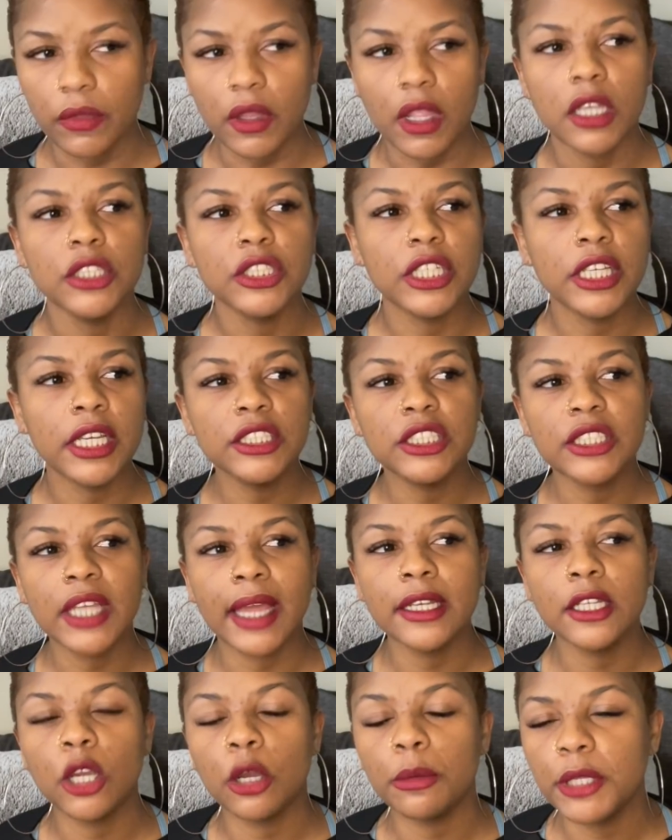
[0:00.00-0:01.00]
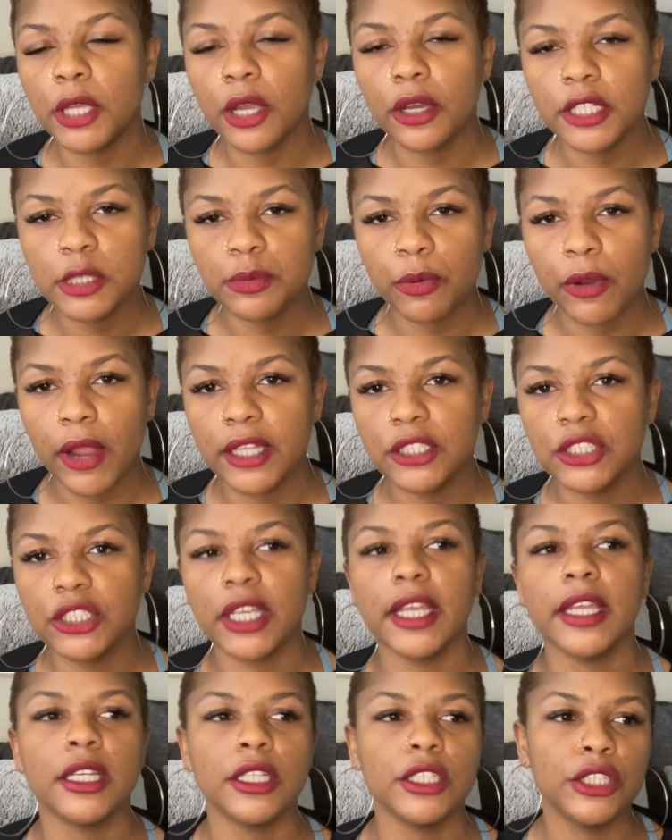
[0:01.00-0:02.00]
She had Johnny gonna be on this
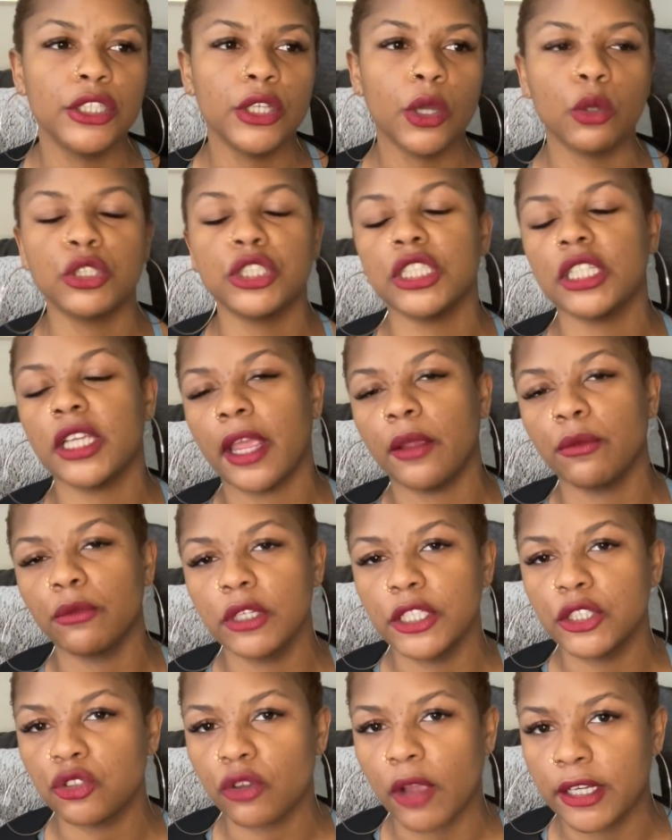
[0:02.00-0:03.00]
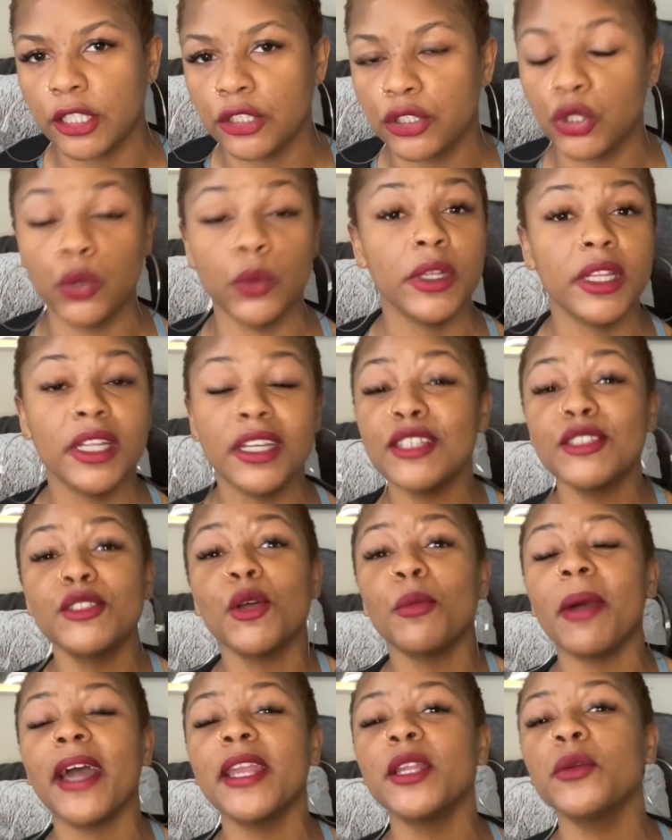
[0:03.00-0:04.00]
project. You know, she ain't really trying to do it because
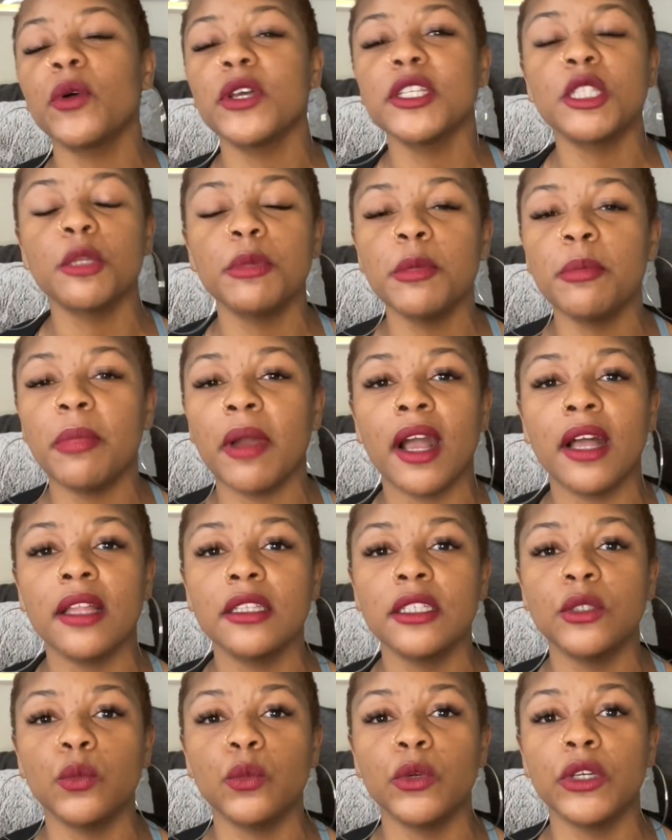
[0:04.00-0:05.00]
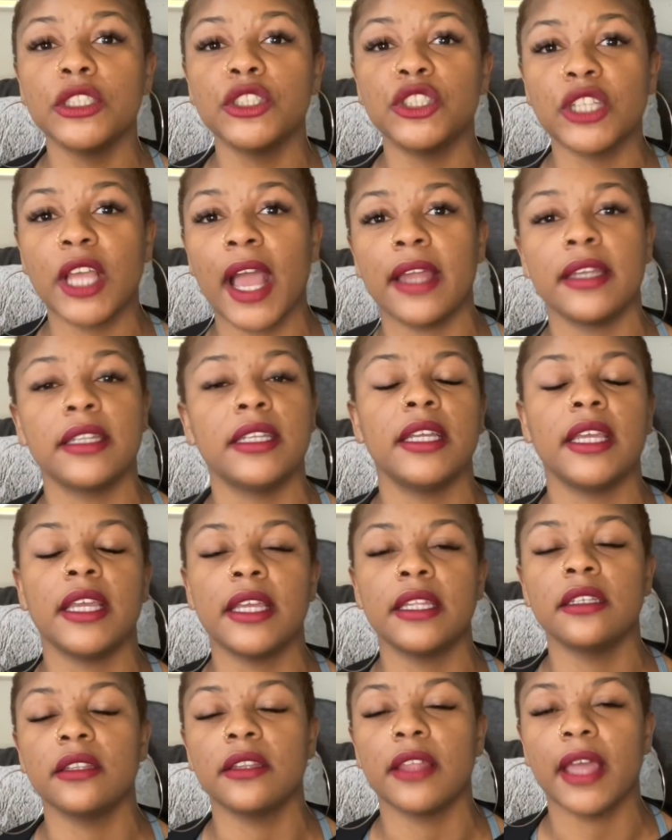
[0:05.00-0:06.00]
nobody wants to be bothered with Johnny
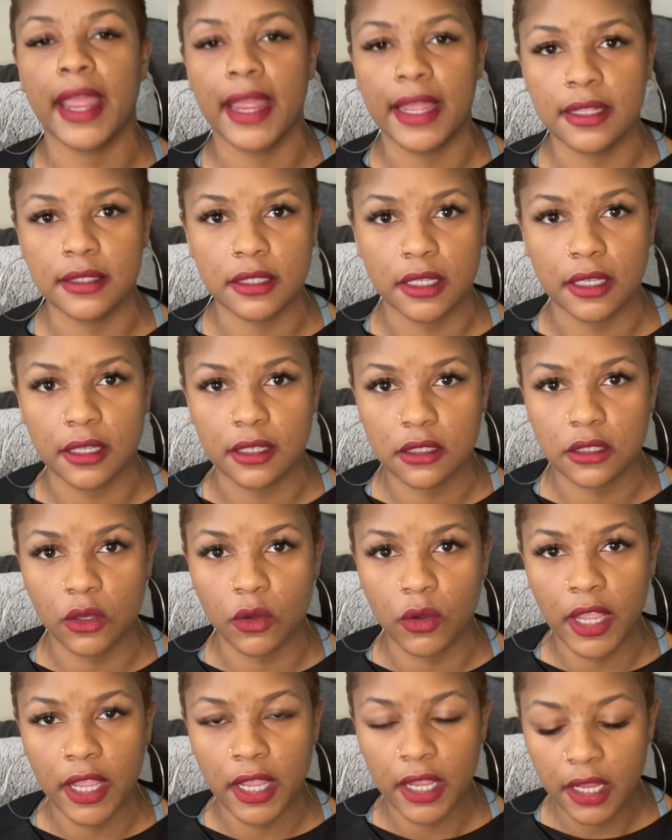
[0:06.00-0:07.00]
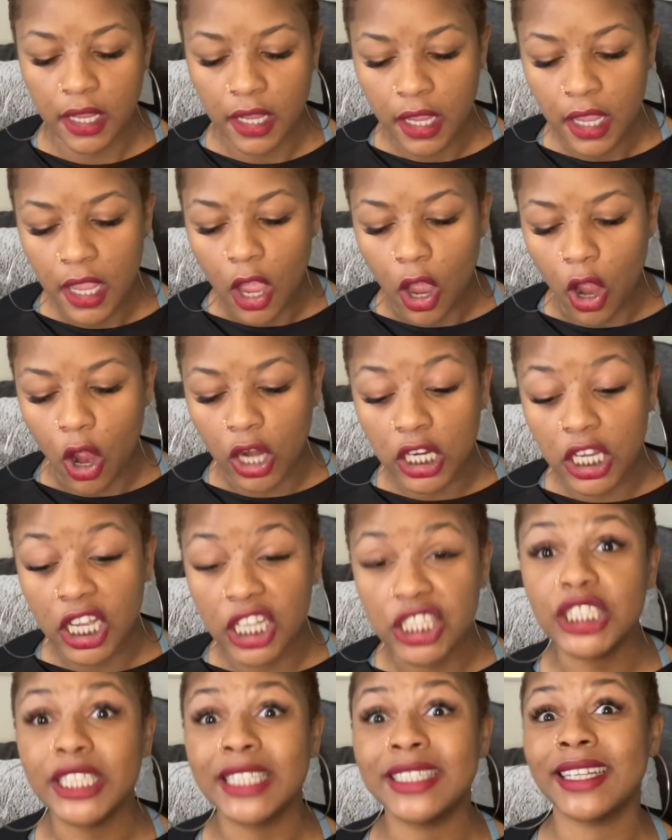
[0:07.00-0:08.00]
and the antics, okay? All of her
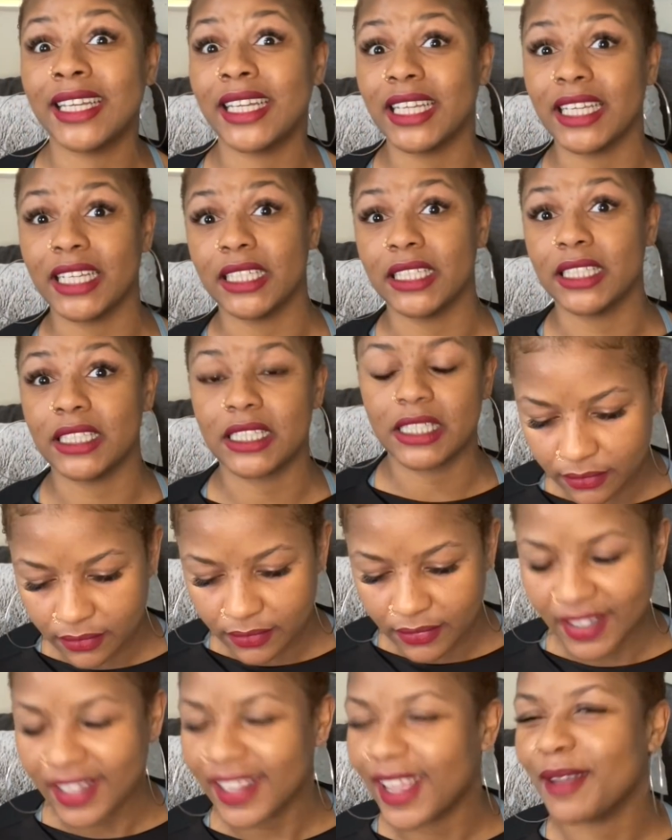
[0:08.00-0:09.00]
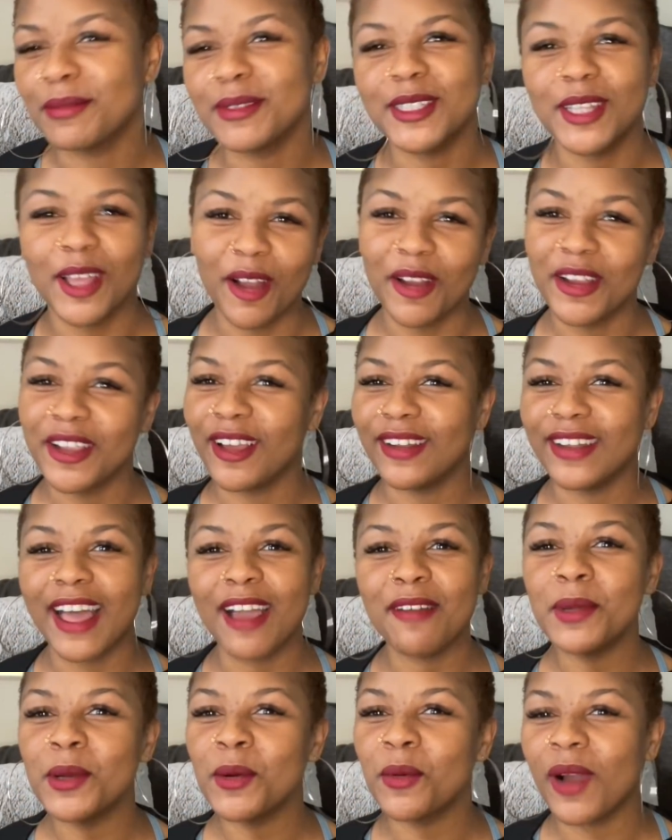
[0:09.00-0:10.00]
shenanigans. I'm sorry, y'all.
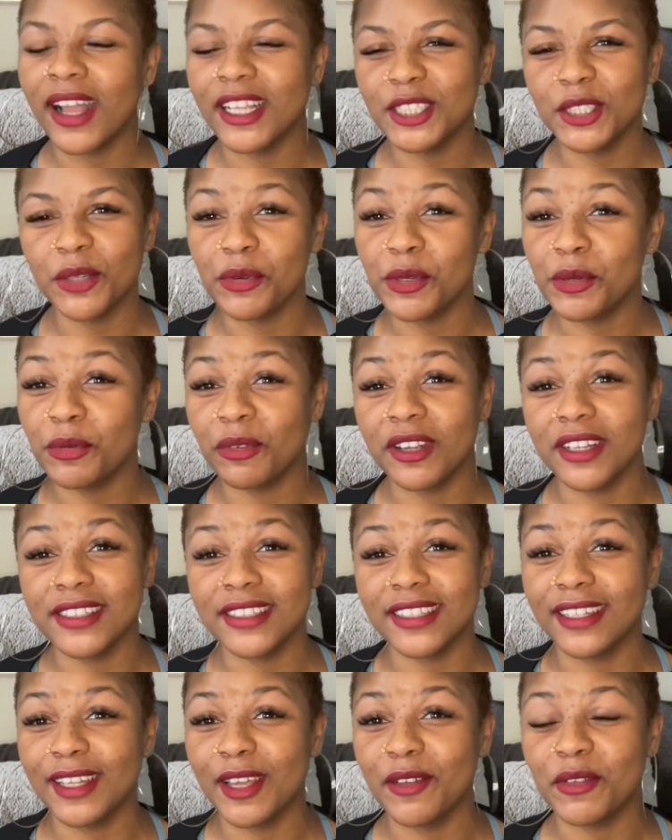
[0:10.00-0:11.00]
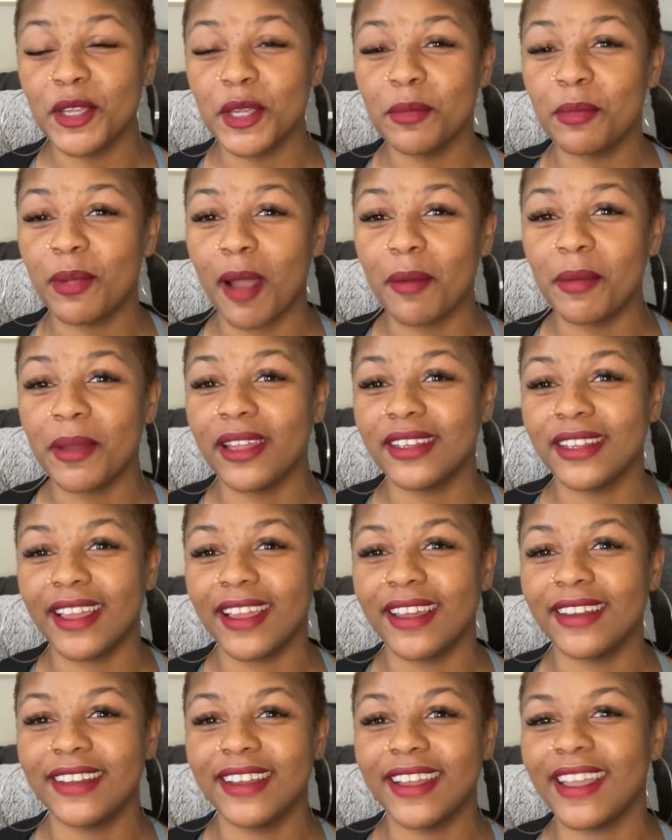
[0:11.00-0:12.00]
I've been watching reruns of Love and Hip Hop
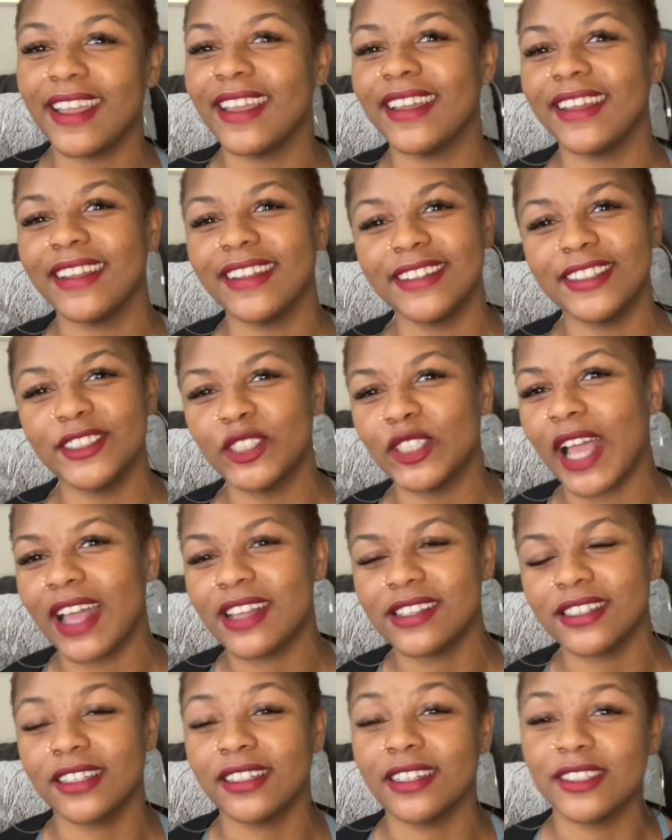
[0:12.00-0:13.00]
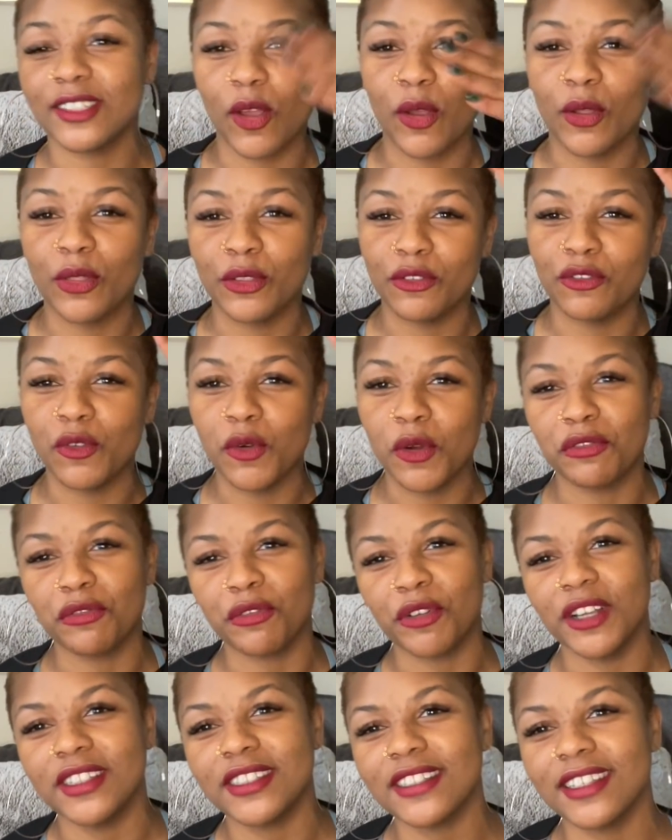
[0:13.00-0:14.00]
Atlanta, and Jocelyn is on the
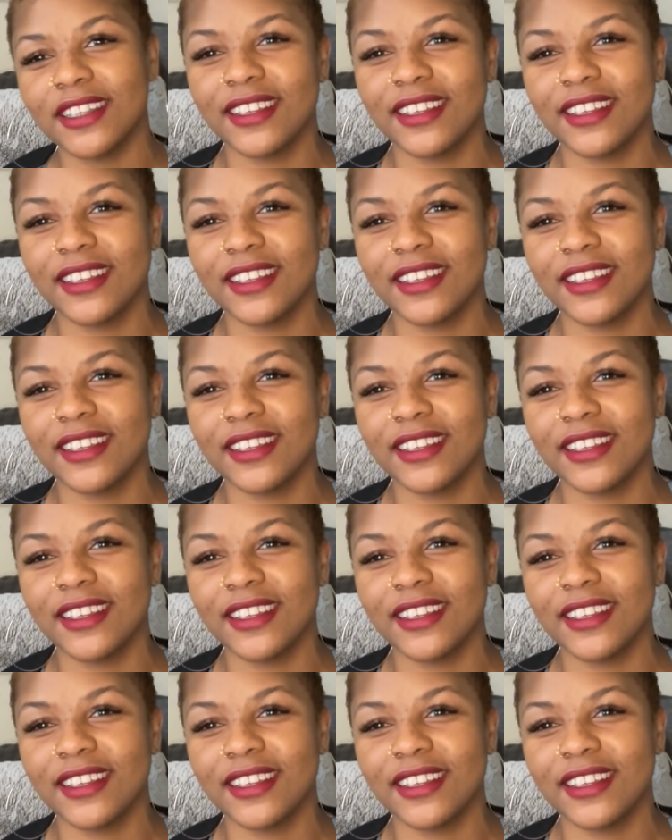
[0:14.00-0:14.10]
forefront.